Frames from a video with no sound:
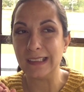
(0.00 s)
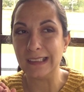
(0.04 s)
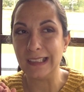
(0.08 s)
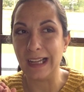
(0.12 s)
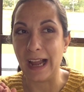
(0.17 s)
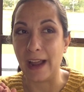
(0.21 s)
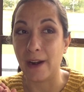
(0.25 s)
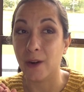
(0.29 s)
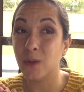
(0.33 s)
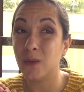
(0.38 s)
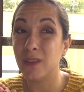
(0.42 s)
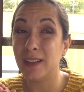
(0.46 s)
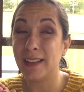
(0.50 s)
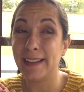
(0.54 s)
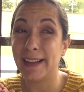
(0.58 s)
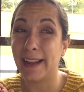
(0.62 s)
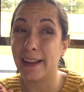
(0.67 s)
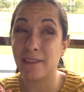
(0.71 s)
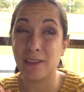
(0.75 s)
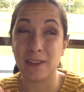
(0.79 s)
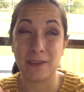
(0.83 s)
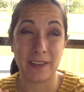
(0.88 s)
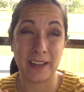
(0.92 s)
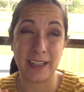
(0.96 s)
I don't really
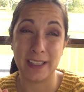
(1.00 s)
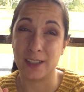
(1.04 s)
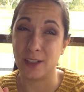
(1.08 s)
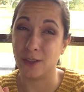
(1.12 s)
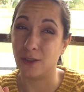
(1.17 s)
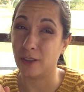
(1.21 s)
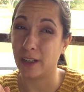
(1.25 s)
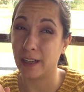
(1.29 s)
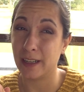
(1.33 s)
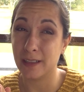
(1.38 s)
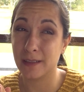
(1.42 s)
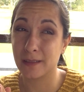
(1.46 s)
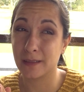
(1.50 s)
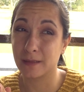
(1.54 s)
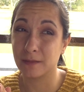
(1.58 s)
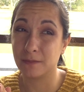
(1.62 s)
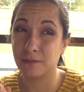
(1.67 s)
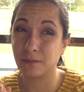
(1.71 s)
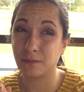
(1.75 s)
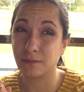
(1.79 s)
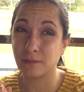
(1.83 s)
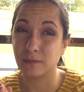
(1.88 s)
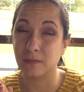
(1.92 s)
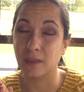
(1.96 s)
have a fancy dress.
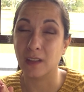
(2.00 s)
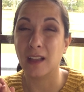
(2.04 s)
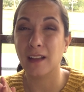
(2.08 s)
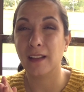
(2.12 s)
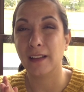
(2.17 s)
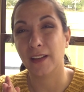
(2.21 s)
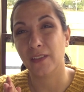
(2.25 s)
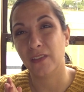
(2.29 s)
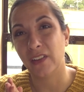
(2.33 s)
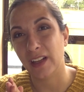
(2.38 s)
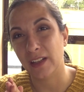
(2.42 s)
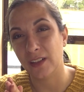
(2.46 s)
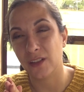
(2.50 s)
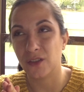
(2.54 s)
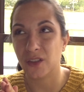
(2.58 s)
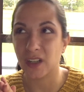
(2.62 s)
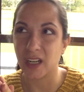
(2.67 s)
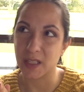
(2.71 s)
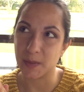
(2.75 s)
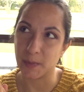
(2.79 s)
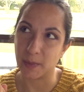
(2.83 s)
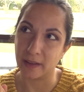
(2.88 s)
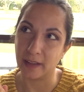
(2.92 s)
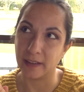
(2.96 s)
Not like a fancy
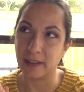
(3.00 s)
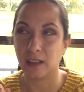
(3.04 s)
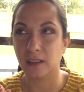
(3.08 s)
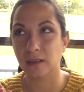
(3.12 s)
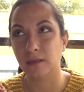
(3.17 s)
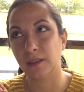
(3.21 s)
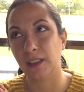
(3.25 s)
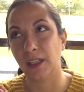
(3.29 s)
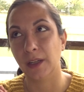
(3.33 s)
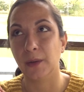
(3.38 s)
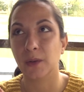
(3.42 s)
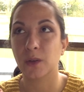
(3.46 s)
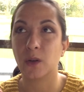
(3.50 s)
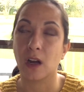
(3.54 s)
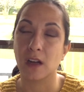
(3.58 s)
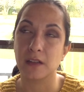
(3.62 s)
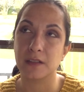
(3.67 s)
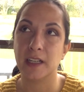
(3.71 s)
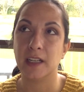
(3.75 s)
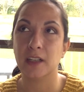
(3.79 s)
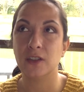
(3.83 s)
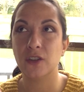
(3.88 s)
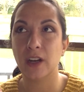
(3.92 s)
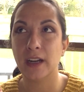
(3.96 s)
dress, but like a,
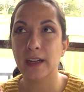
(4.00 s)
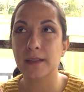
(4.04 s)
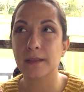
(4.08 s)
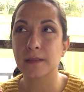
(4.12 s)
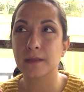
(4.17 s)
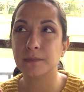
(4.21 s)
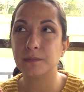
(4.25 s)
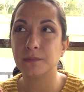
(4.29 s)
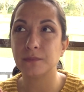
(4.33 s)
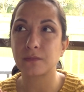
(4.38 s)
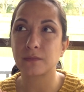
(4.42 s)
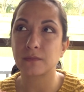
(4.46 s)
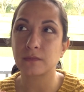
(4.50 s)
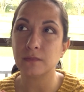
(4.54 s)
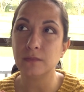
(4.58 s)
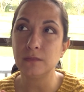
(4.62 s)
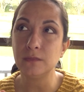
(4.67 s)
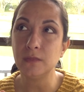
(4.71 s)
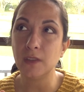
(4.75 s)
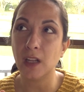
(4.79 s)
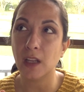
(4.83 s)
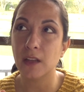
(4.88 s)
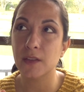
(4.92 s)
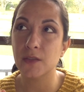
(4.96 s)
cocktail dress.
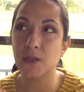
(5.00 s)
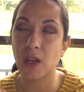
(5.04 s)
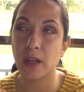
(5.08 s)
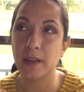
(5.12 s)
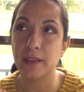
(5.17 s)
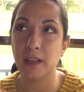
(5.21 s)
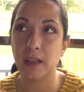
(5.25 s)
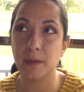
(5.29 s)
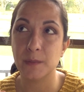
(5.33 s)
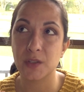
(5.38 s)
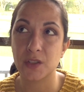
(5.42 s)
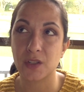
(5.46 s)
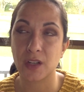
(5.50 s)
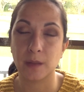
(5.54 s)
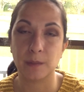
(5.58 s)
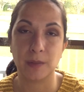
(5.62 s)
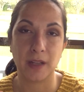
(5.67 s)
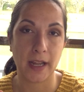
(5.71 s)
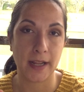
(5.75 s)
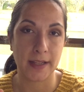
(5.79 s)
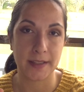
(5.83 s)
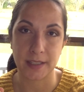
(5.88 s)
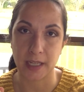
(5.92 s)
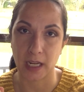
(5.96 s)
So I think I'm just gonna
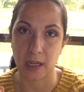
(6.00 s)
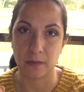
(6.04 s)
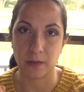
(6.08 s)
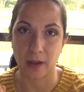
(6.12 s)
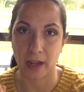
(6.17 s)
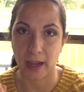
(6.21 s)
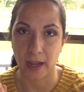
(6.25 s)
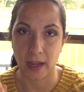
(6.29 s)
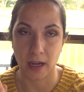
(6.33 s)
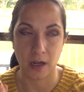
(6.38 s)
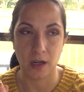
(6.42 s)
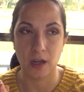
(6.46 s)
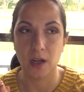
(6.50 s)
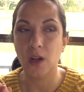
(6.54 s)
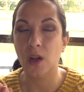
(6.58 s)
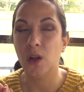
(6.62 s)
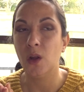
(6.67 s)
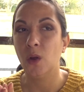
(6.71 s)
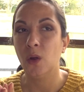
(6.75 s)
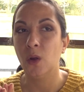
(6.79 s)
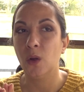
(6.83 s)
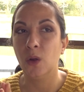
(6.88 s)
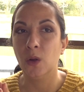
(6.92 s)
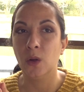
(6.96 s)
play it safe and
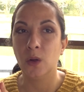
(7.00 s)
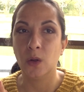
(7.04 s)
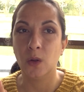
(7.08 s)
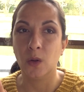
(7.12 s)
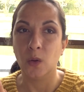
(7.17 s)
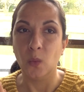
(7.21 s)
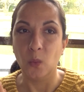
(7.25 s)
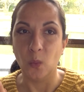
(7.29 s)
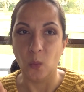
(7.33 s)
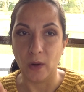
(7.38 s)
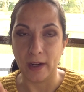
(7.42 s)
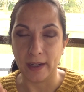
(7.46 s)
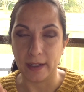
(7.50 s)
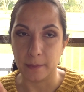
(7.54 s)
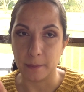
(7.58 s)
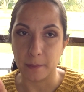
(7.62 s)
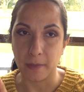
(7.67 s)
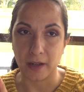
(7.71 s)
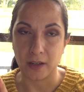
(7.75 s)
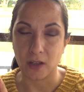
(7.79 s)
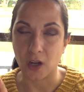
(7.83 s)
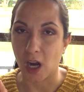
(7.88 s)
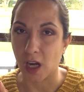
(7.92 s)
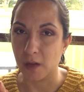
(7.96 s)
wear
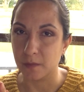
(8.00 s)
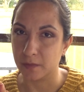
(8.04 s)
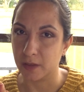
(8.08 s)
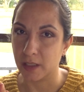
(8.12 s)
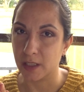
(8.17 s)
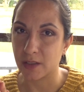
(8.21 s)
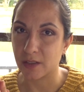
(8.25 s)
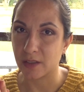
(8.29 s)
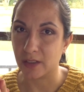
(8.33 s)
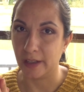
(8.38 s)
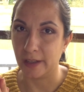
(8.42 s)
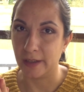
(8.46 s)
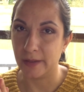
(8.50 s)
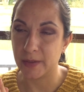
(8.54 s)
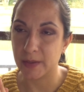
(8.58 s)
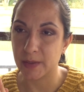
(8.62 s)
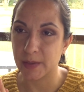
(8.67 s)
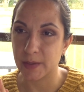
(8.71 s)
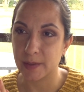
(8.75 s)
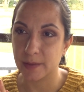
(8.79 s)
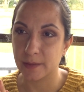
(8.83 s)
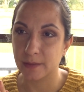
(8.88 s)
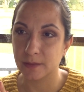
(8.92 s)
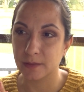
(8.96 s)
my conference
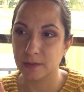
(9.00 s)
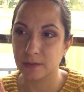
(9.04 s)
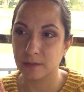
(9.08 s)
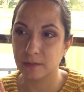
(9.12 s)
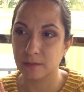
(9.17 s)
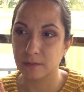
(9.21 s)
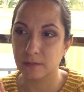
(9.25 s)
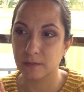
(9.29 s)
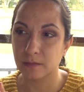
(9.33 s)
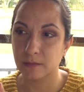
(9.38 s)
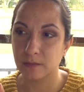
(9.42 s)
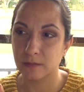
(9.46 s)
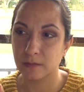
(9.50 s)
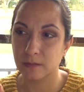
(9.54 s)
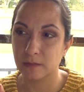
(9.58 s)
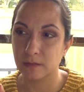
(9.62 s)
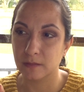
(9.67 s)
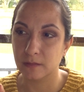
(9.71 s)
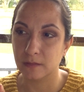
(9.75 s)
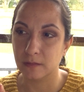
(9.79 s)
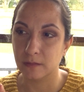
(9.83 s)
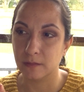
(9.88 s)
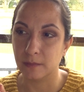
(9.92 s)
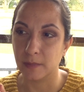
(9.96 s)
clothes.
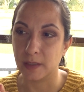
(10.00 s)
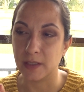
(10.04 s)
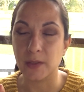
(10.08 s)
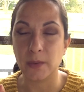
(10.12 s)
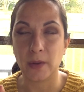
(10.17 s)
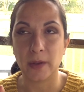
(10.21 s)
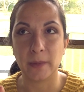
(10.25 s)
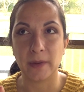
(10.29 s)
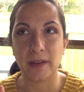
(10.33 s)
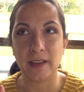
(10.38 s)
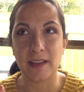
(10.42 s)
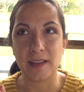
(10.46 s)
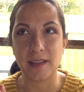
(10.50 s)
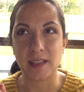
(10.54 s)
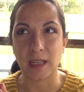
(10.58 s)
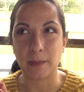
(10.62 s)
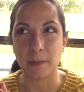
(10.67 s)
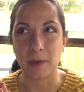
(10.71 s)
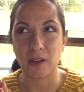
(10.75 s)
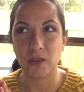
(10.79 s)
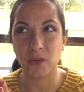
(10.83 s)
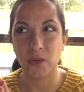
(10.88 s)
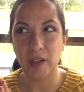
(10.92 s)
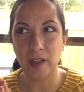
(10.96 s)
But do I wear the same
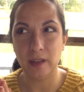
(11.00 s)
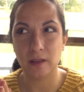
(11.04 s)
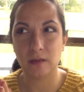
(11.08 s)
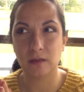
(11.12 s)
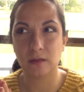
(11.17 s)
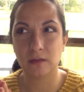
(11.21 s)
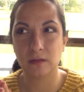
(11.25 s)
outfit?